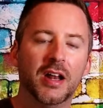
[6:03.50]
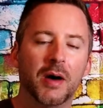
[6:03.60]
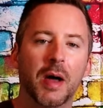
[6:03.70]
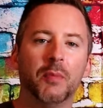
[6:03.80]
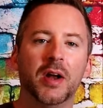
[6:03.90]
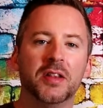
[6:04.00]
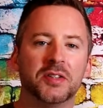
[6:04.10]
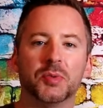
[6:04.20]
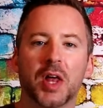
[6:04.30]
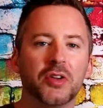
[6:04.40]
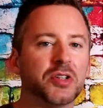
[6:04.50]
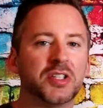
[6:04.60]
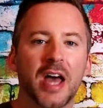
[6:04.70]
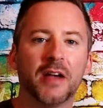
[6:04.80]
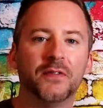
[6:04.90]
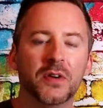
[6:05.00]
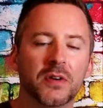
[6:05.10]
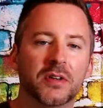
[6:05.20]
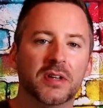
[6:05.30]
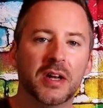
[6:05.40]
know, I'm rating this with other snack
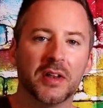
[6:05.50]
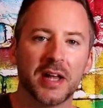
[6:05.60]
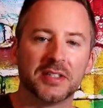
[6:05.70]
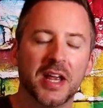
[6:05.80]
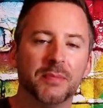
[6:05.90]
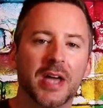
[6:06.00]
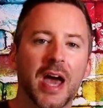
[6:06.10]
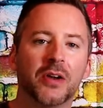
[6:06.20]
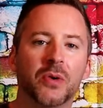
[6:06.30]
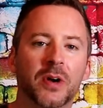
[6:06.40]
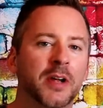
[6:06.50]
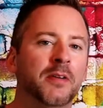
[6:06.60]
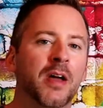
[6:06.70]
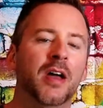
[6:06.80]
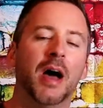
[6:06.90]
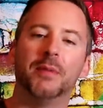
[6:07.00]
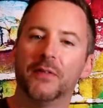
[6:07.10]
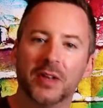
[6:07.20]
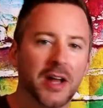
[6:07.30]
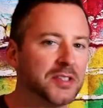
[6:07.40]
food, you know, that same category. I'm
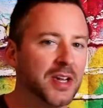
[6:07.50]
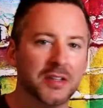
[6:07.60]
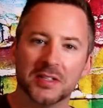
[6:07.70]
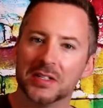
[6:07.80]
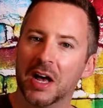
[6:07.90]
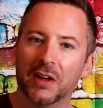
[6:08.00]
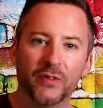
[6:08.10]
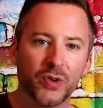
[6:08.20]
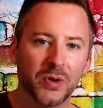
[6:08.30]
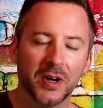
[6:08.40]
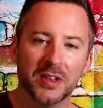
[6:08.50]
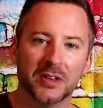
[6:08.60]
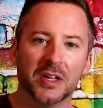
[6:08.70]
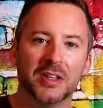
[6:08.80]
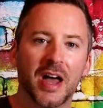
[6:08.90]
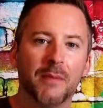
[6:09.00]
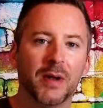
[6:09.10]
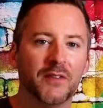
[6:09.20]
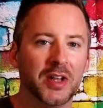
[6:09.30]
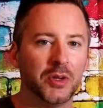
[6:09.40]
definitely not saying this is health food or anything like that,
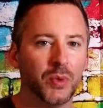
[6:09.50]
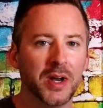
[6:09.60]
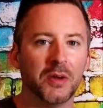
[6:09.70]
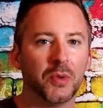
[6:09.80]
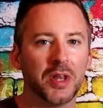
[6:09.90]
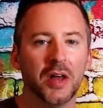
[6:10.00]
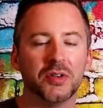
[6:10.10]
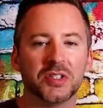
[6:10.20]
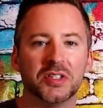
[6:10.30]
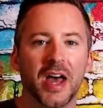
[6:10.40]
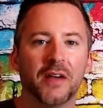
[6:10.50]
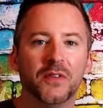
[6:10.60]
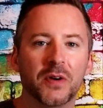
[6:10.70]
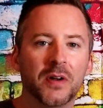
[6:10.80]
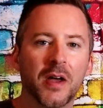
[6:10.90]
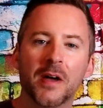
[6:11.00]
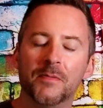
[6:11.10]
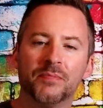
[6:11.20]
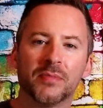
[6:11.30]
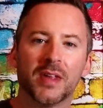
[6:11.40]
but if I had to rate it with other snack food,
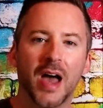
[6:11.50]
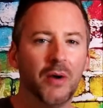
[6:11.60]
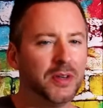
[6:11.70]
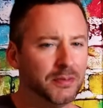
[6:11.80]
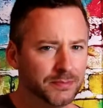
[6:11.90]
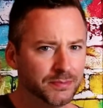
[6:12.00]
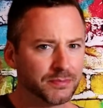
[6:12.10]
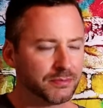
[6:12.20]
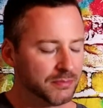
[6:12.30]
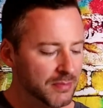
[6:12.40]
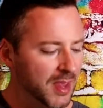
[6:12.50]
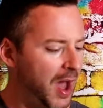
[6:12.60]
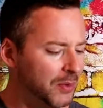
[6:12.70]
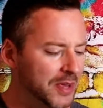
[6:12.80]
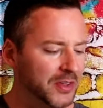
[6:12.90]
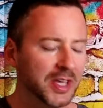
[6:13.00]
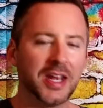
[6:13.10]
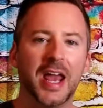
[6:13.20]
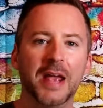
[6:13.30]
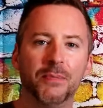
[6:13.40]
I would give it like
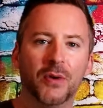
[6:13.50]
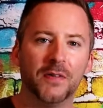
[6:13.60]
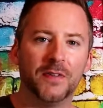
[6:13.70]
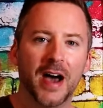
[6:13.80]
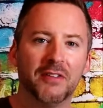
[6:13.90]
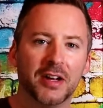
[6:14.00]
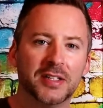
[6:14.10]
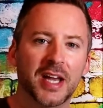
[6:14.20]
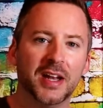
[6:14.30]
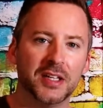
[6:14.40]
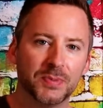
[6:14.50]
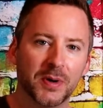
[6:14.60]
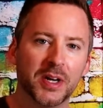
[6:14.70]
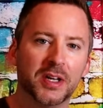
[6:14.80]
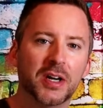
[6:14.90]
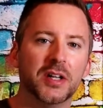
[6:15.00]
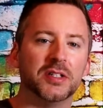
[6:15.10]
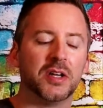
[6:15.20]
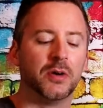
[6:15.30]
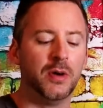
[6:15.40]
an 8.5 out of 10. It's pretty good.
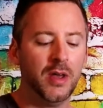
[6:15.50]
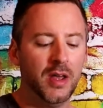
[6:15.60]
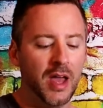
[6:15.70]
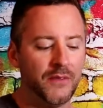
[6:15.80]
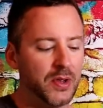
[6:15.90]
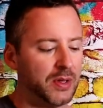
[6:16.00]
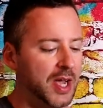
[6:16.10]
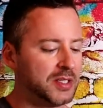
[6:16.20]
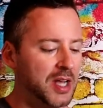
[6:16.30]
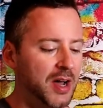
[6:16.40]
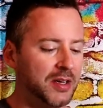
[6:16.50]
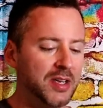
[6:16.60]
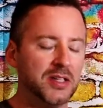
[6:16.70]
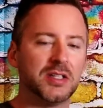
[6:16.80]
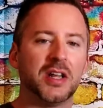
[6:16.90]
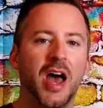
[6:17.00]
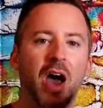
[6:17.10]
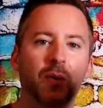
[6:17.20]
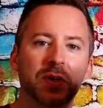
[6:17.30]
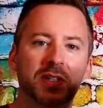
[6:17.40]
So if you like Takis,
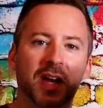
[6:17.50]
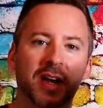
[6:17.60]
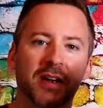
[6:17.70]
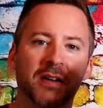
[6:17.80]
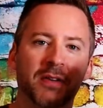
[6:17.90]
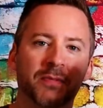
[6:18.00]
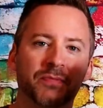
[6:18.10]
I would say